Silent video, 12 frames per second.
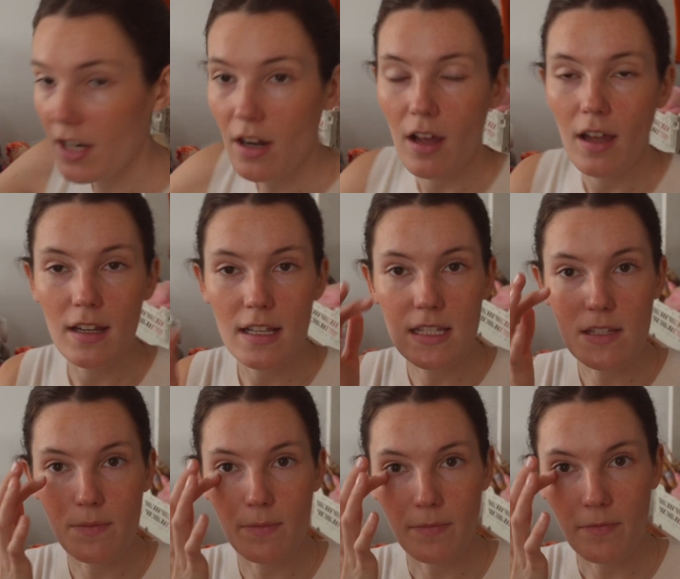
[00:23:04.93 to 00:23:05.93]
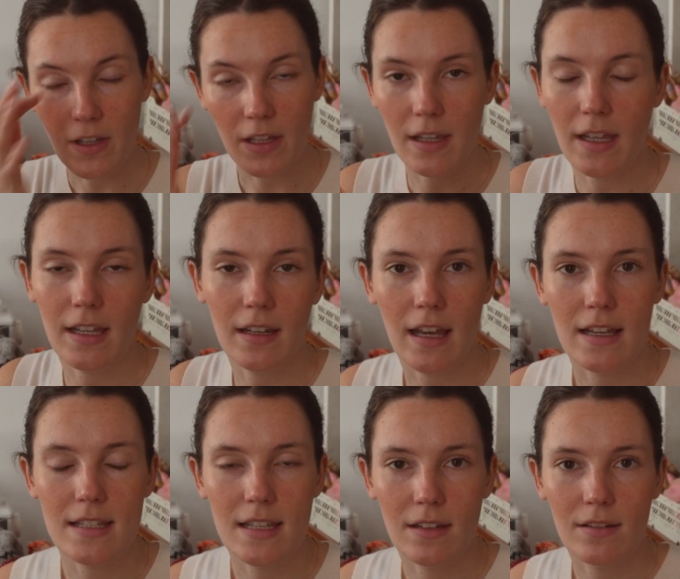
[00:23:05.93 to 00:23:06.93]
on. It's feeling like
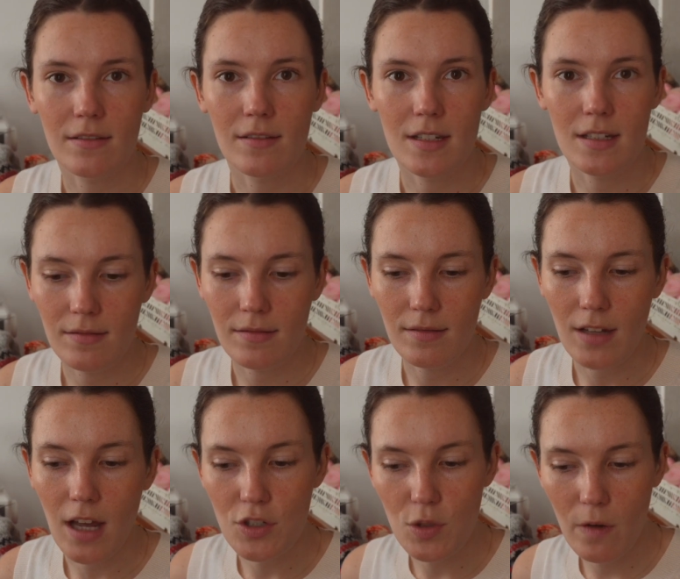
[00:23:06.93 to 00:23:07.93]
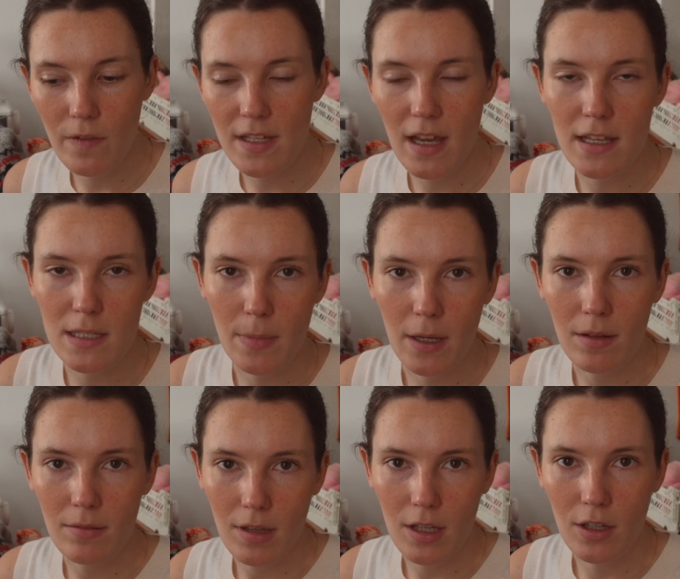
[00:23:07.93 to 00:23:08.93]
nice and not too oversized, but
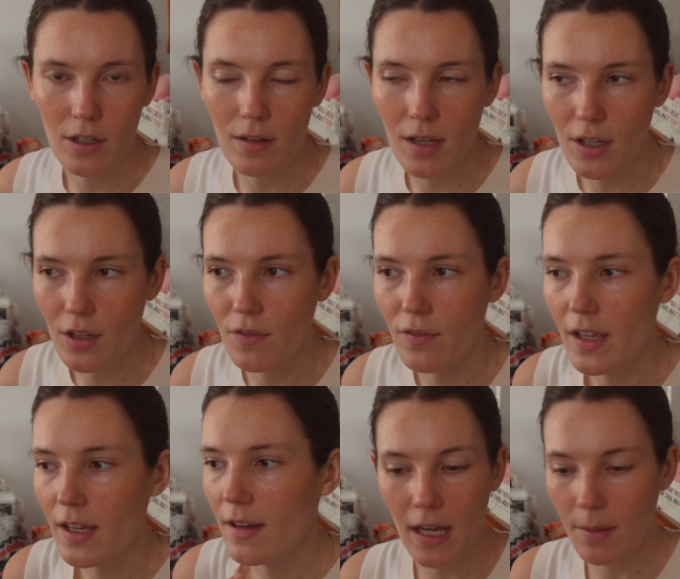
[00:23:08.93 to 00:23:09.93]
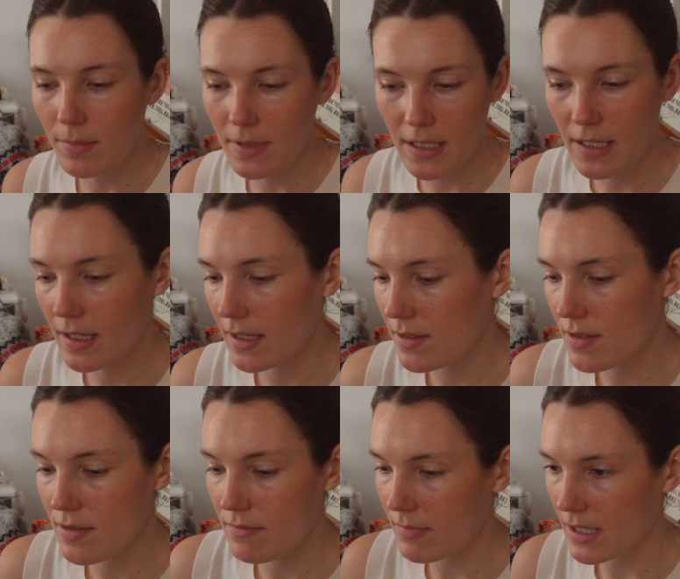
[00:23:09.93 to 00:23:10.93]
a good fit. I'm knitting it
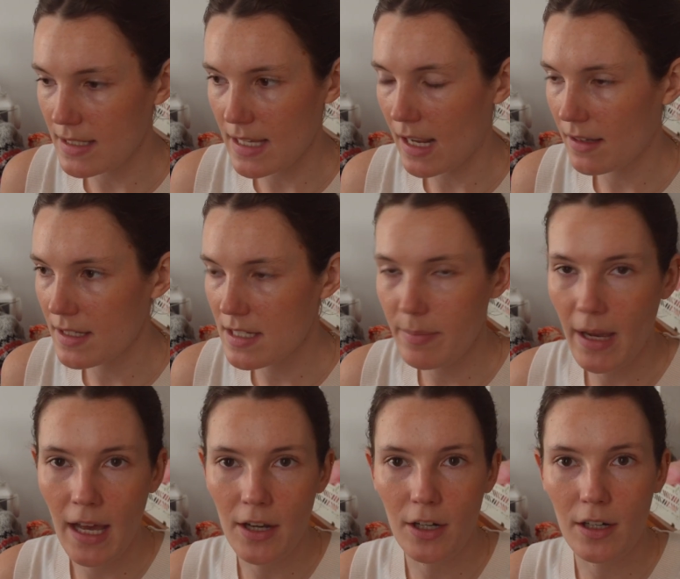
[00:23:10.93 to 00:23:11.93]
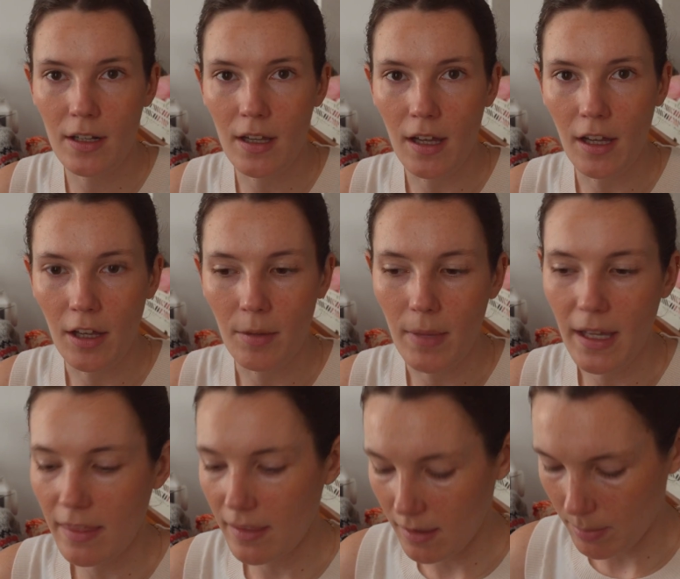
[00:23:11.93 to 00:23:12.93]
exactly to pattern. I
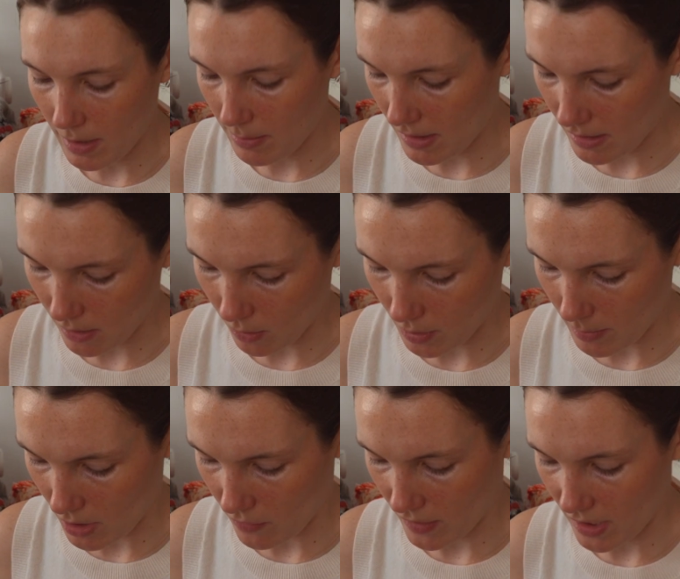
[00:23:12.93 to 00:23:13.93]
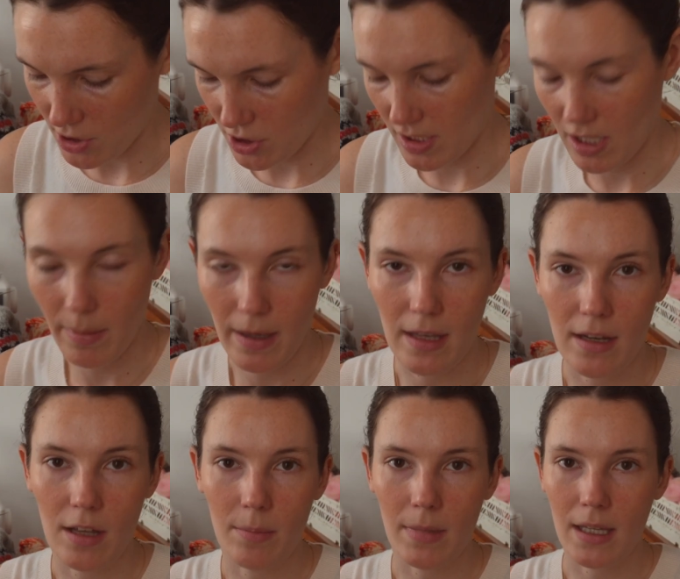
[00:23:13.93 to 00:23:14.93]
think maybe the only modification that I might end
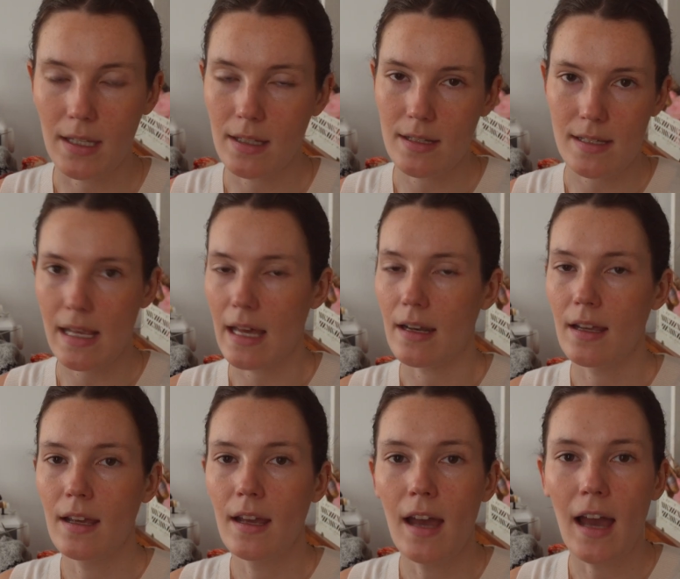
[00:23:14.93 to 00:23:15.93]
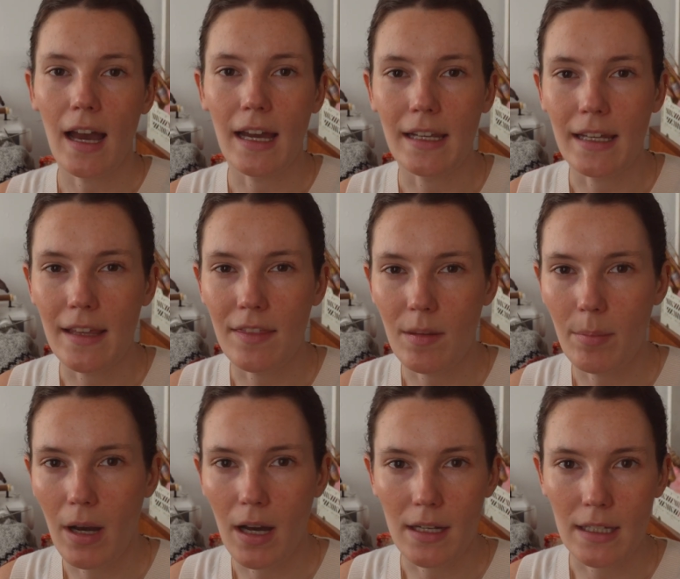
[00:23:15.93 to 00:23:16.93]
up making is that I knit the
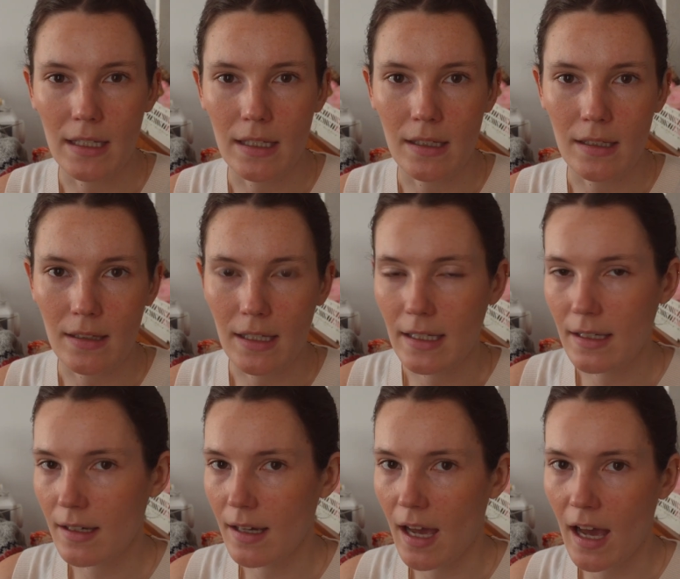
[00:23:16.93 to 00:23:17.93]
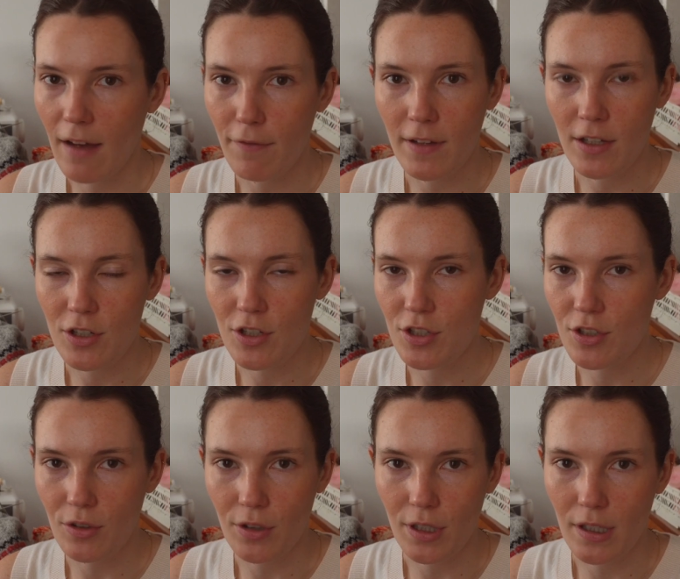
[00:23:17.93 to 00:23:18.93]
body like a 1/2 inch
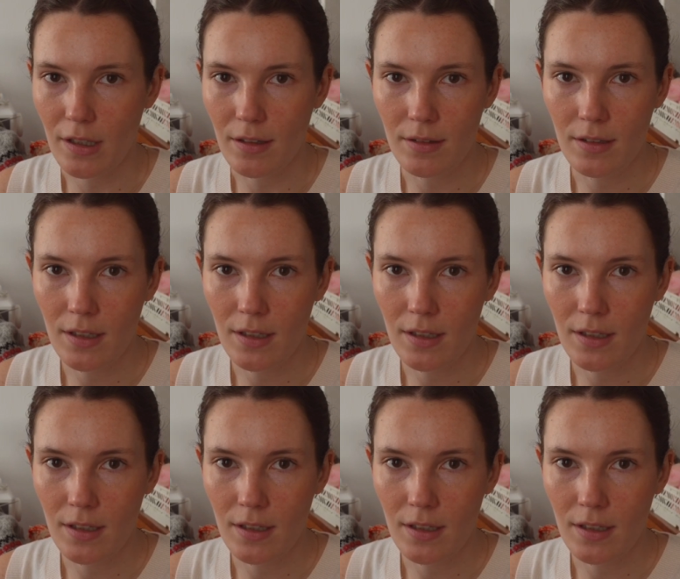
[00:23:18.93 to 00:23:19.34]
or